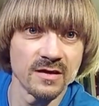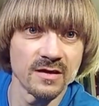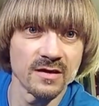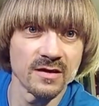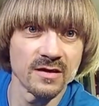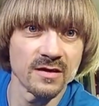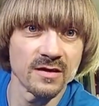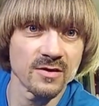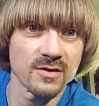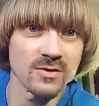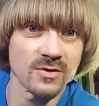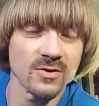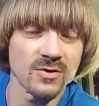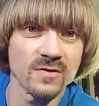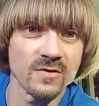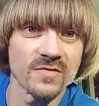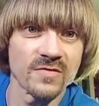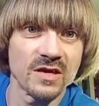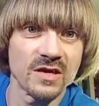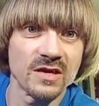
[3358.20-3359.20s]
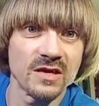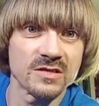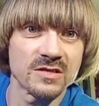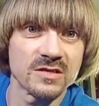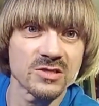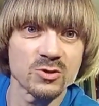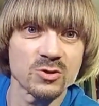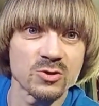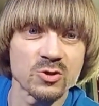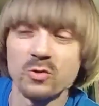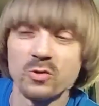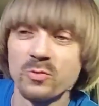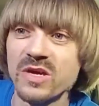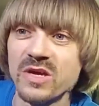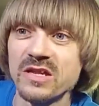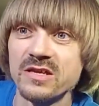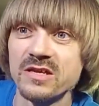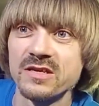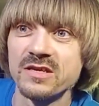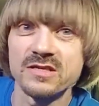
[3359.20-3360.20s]
all the social
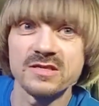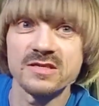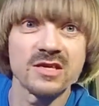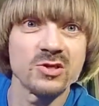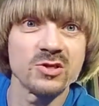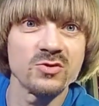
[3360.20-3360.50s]
medias that you